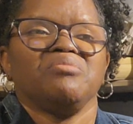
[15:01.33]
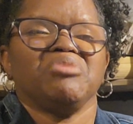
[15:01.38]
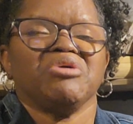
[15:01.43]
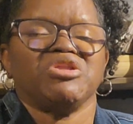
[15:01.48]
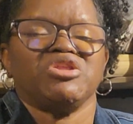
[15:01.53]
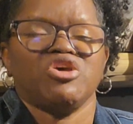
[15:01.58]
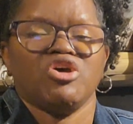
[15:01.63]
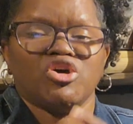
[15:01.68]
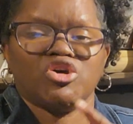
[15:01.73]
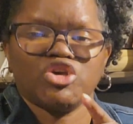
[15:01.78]

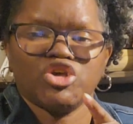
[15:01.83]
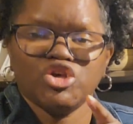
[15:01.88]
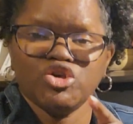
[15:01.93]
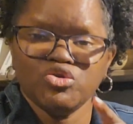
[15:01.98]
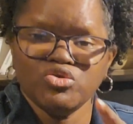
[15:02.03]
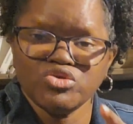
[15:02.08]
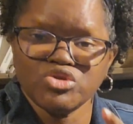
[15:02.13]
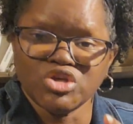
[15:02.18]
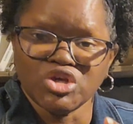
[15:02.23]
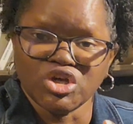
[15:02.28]
but they're
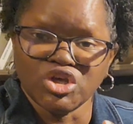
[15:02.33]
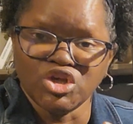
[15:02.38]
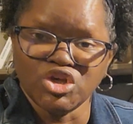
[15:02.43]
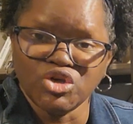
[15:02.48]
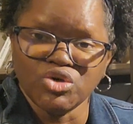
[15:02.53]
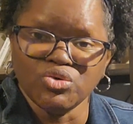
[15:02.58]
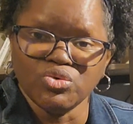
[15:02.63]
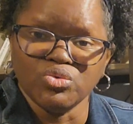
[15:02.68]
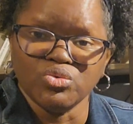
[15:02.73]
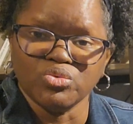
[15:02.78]
accusing
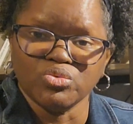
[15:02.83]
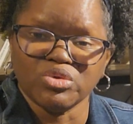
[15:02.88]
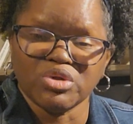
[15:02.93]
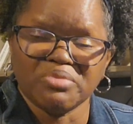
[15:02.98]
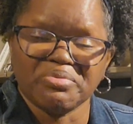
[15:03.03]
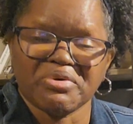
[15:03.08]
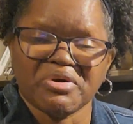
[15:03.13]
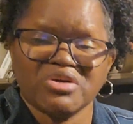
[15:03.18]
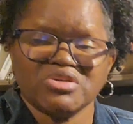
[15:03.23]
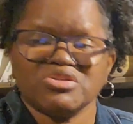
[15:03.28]
you,
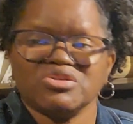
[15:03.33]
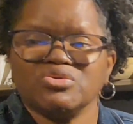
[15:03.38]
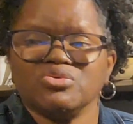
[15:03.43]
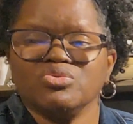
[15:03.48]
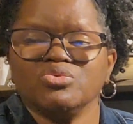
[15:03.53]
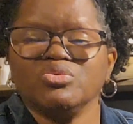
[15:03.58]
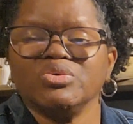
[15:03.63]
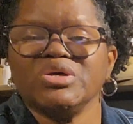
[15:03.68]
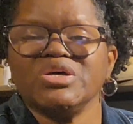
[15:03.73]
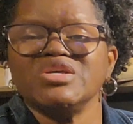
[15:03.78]
the
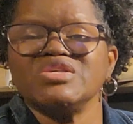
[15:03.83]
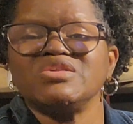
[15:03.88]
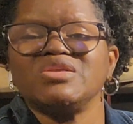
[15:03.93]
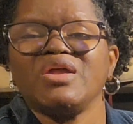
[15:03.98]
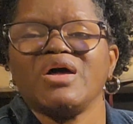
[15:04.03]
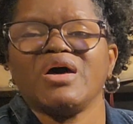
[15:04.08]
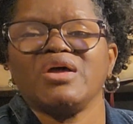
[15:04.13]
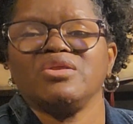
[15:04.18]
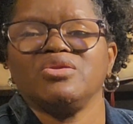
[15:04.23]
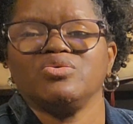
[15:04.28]
person who
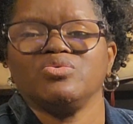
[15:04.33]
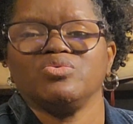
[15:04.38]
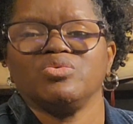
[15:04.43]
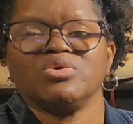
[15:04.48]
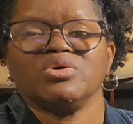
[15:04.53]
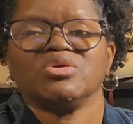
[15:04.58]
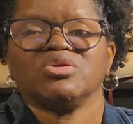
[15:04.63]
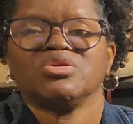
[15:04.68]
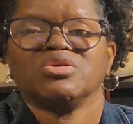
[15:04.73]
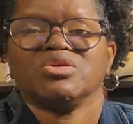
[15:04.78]
is not
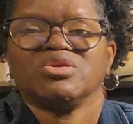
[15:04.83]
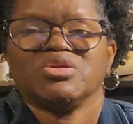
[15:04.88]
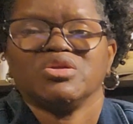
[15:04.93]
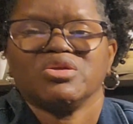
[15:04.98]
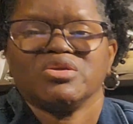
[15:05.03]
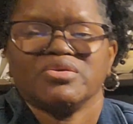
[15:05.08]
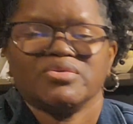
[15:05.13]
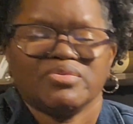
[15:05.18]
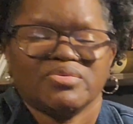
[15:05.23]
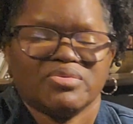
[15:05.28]
doing.
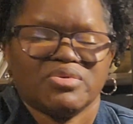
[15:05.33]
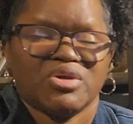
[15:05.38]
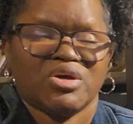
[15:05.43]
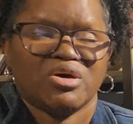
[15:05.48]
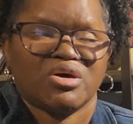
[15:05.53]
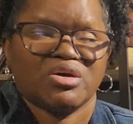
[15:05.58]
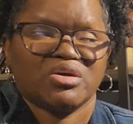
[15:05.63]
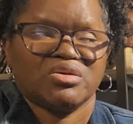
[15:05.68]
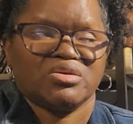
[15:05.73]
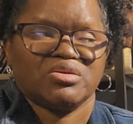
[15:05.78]

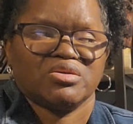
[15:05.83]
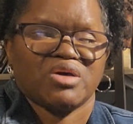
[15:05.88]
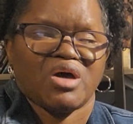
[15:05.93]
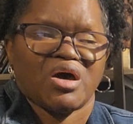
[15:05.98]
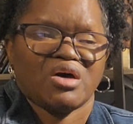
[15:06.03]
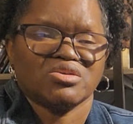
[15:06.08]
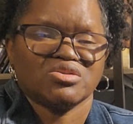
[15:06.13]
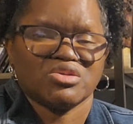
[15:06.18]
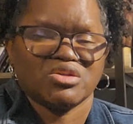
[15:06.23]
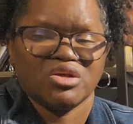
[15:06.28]
They're
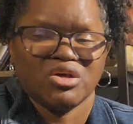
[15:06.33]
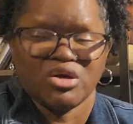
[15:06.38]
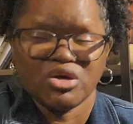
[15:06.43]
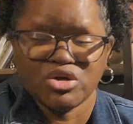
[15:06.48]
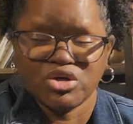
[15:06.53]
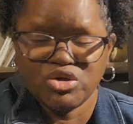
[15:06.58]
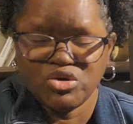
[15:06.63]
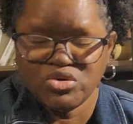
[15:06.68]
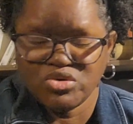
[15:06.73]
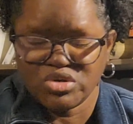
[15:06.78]
constantly
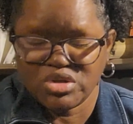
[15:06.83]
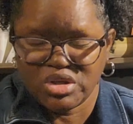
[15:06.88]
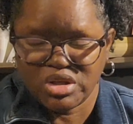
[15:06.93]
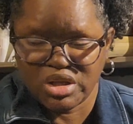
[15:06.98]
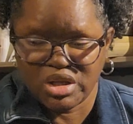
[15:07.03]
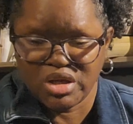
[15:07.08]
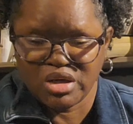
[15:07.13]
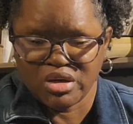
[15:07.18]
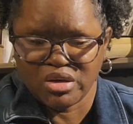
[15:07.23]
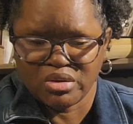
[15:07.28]

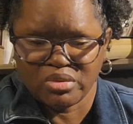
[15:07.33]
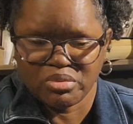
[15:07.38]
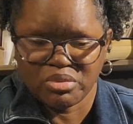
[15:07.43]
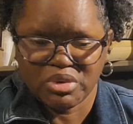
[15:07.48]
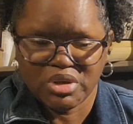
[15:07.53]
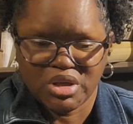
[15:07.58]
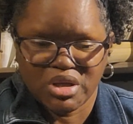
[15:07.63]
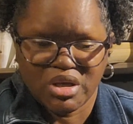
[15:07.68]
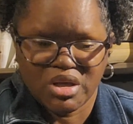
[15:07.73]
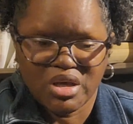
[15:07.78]
accusing
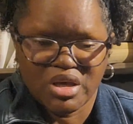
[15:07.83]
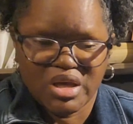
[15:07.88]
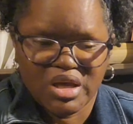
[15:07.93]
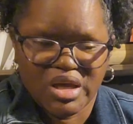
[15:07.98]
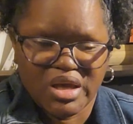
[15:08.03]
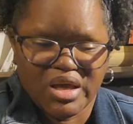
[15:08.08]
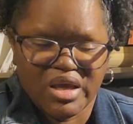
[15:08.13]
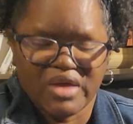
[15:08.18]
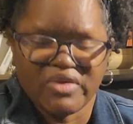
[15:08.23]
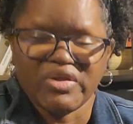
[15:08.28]
them,
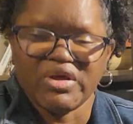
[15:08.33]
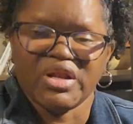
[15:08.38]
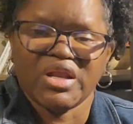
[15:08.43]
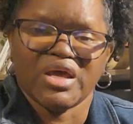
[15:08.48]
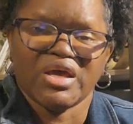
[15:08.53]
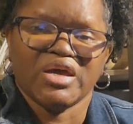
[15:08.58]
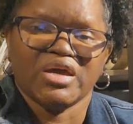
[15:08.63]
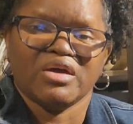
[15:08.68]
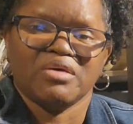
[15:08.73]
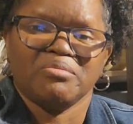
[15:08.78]
and
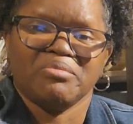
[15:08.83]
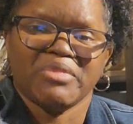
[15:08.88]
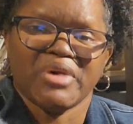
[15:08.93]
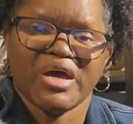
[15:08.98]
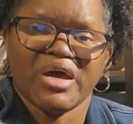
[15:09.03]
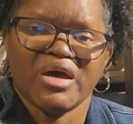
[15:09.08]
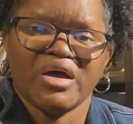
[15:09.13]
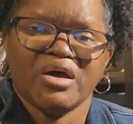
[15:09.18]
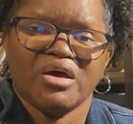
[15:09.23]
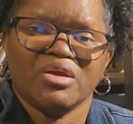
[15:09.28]
then they get
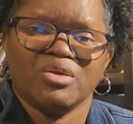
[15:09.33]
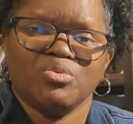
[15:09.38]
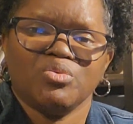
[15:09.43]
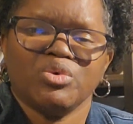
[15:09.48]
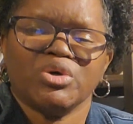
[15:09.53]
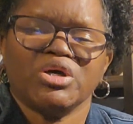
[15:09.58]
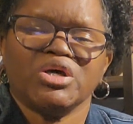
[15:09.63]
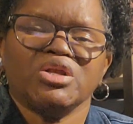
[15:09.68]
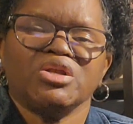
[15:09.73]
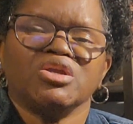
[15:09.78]
mad
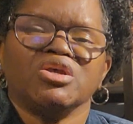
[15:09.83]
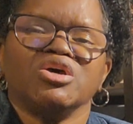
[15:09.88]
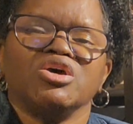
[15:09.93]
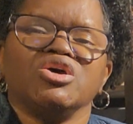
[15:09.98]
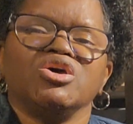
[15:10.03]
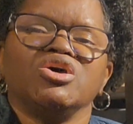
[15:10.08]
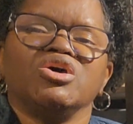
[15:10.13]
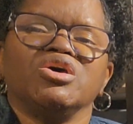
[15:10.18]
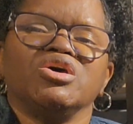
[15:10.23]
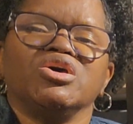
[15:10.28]
when
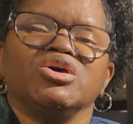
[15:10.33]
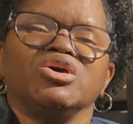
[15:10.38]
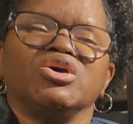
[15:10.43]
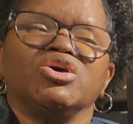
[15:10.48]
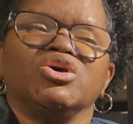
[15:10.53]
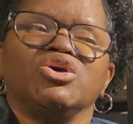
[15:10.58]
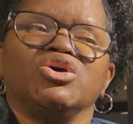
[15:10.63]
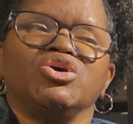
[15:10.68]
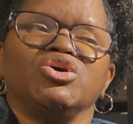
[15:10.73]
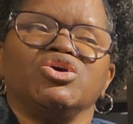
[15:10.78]

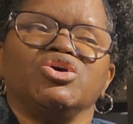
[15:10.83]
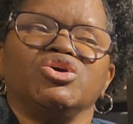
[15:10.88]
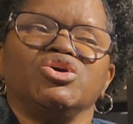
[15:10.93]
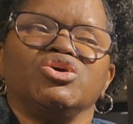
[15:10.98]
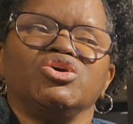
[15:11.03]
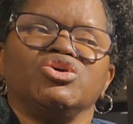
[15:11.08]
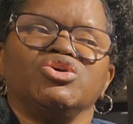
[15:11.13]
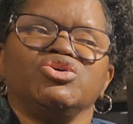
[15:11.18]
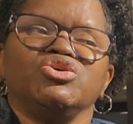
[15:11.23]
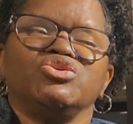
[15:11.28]

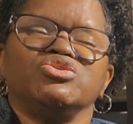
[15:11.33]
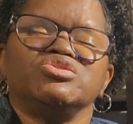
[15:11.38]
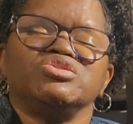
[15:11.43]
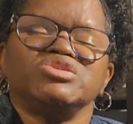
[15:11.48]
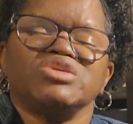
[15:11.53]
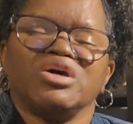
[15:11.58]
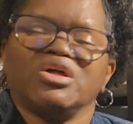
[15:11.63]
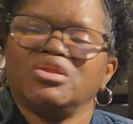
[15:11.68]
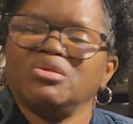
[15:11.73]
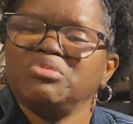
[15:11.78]
you
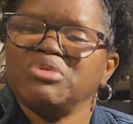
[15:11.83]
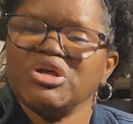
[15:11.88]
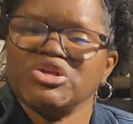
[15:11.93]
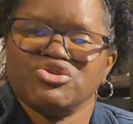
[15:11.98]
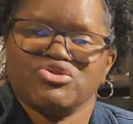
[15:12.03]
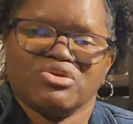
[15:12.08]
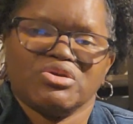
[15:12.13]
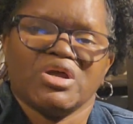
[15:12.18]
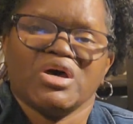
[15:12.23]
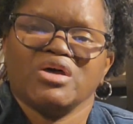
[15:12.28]
tell them
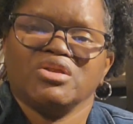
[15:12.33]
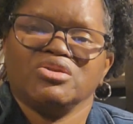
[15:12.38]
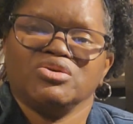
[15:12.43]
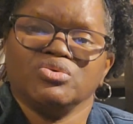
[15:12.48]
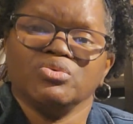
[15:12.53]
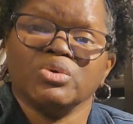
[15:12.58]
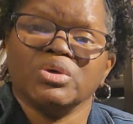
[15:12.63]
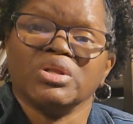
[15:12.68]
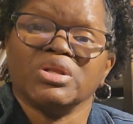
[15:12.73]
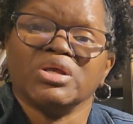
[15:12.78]
that you're not
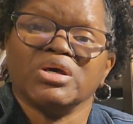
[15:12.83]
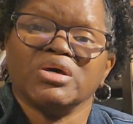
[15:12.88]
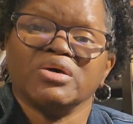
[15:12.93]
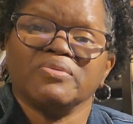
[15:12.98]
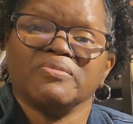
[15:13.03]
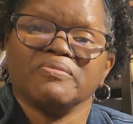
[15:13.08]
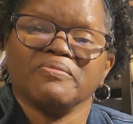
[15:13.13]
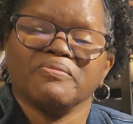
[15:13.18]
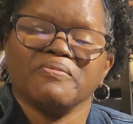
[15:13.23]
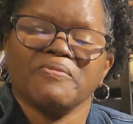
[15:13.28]
doing that.